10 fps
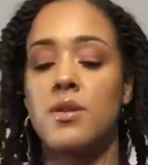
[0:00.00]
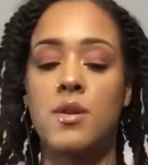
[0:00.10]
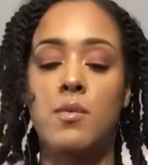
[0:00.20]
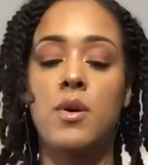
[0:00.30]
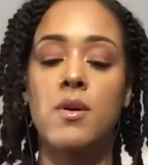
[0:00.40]

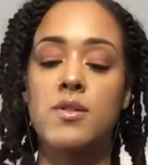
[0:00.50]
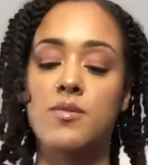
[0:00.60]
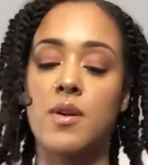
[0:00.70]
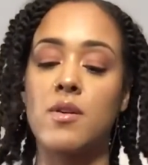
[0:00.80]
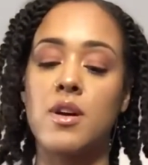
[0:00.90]
What goes
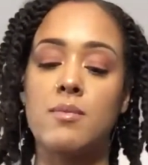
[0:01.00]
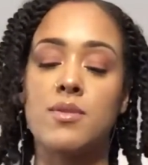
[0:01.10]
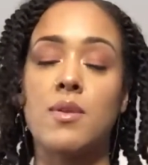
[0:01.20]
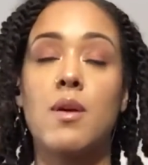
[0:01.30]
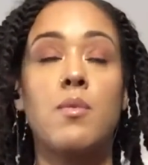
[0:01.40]
around comes
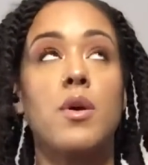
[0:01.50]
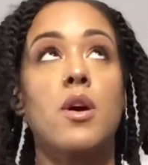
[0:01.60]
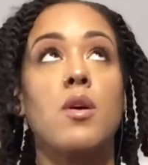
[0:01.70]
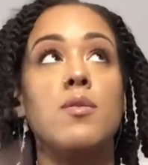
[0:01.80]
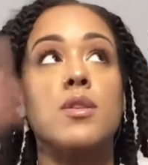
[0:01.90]
around. What
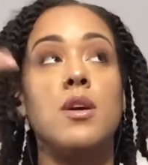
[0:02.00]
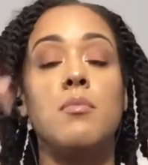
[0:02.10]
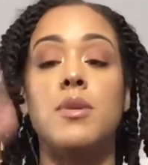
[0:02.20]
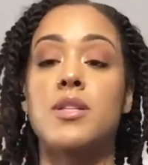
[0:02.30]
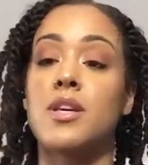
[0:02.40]
goes up
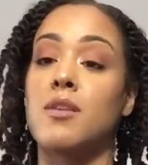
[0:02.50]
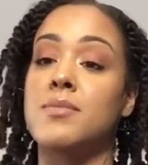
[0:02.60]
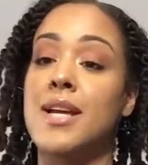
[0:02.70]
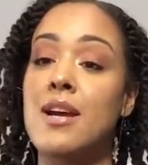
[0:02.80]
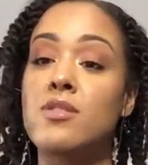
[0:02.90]
must come
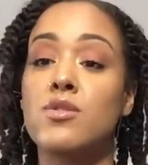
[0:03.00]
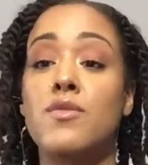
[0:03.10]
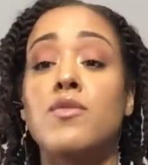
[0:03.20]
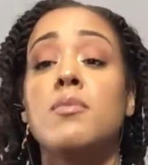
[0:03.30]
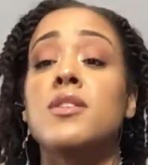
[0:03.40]
down. So if
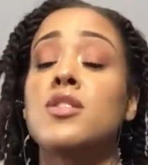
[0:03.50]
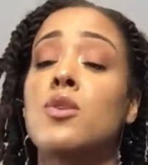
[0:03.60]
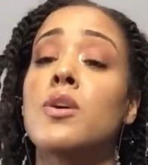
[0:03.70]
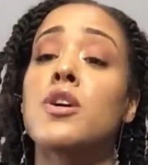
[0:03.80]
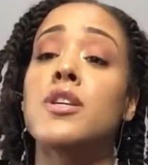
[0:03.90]
you've been
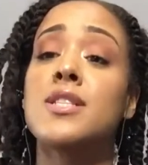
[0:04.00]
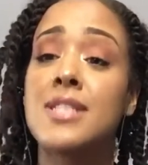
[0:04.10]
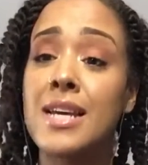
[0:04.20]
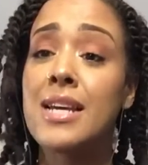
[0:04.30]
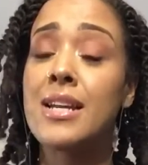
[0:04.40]
sowing good
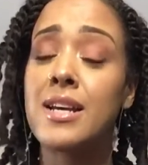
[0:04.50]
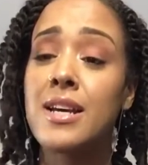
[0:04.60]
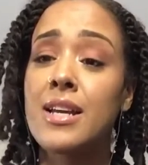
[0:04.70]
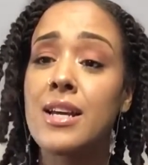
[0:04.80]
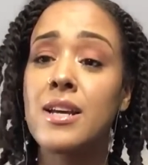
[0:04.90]
seed,
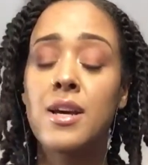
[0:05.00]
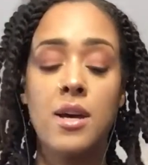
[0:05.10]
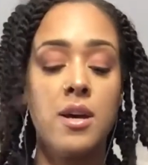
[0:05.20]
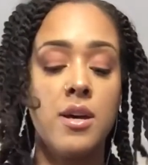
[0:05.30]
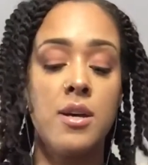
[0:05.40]
honey,
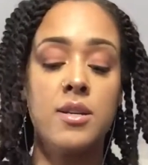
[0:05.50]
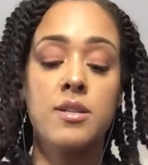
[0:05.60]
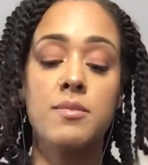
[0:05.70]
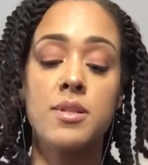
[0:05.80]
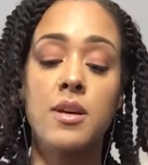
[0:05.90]

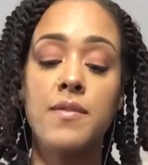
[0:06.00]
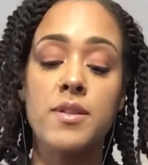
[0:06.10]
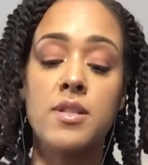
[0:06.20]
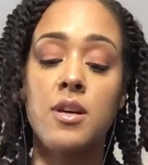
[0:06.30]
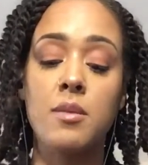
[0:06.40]
some stuff is
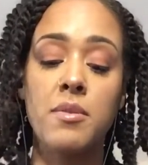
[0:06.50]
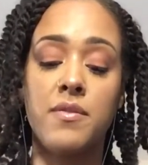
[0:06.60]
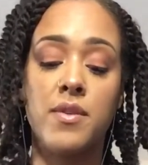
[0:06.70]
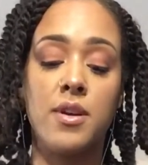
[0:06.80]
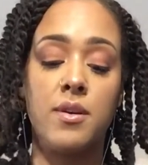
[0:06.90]
coming
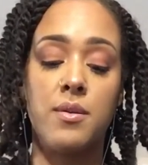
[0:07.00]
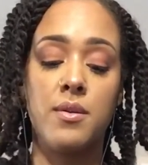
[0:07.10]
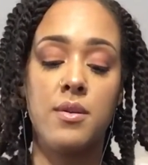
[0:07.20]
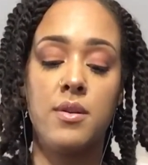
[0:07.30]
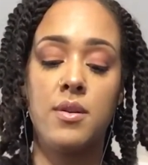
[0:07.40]
for you.
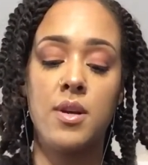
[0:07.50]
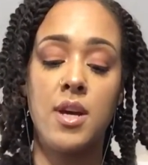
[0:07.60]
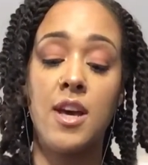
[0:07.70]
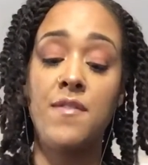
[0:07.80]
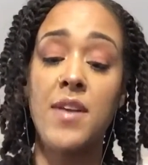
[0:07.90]

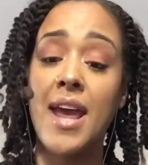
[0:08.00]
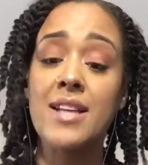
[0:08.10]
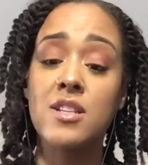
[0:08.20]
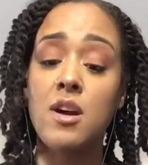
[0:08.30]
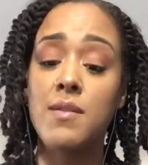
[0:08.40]
If it
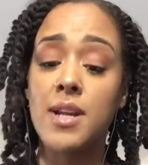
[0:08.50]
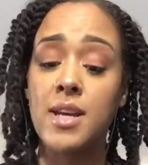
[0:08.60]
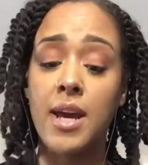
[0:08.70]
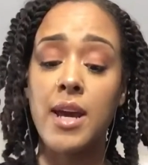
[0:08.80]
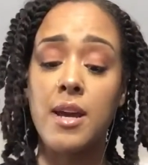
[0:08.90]
hasn't already
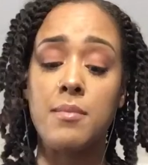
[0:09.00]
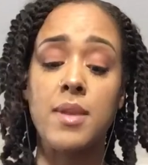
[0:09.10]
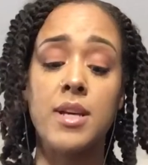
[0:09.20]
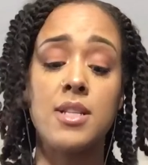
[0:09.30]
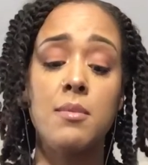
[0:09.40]
came,
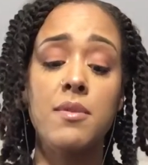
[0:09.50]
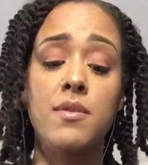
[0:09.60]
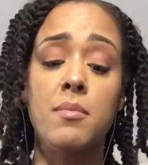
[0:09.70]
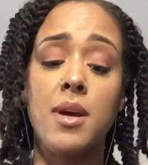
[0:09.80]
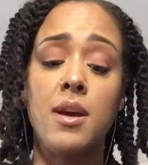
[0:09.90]
like some of
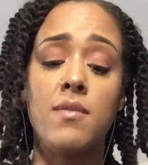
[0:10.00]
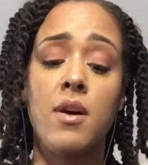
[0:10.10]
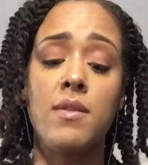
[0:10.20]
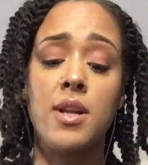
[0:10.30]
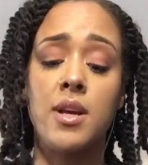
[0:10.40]
you may have
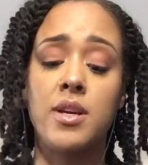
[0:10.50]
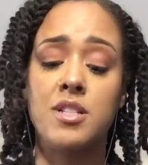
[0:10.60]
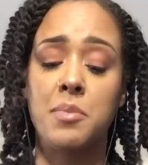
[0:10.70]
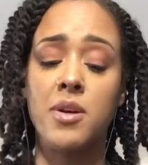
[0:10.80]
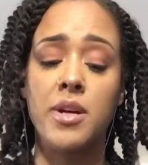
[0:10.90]
already
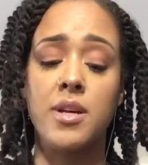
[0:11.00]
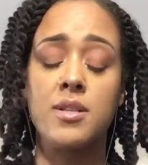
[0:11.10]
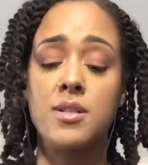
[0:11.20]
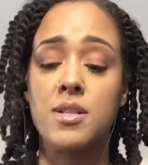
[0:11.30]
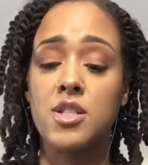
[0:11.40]

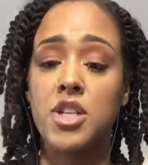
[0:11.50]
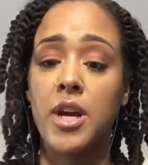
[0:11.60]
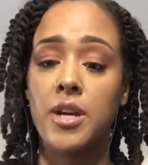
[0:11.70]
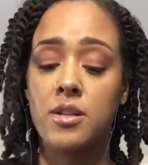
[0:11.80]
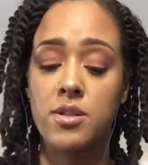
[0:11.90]
experienced this
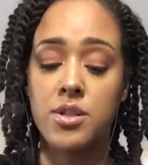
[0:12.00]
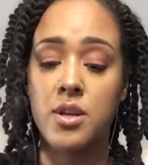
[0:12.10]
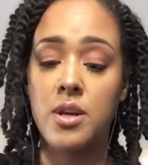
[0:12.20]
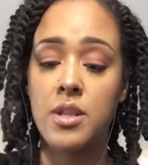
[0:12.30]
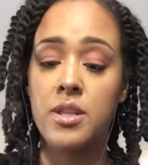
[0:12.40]
change,
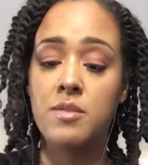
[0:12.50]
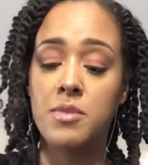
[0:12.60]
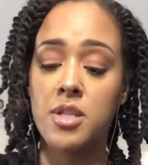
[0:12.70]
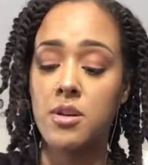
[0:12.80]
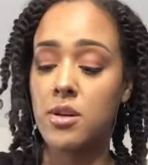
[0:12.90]
this
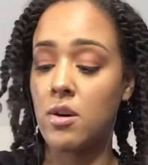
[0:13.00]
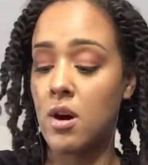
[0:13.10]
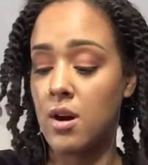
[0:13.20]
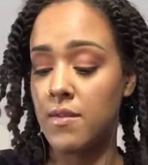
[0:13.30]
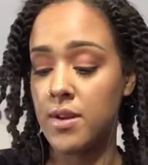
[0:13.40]
material
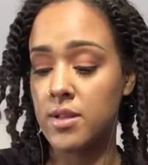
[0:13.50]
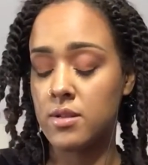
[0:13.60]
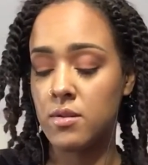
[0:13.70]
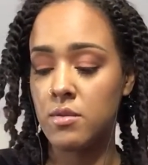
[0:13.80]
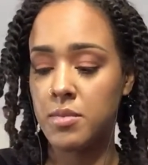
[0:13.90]
harvest.
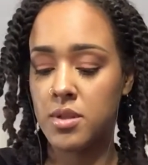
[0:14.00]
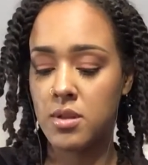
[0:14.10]
Oops.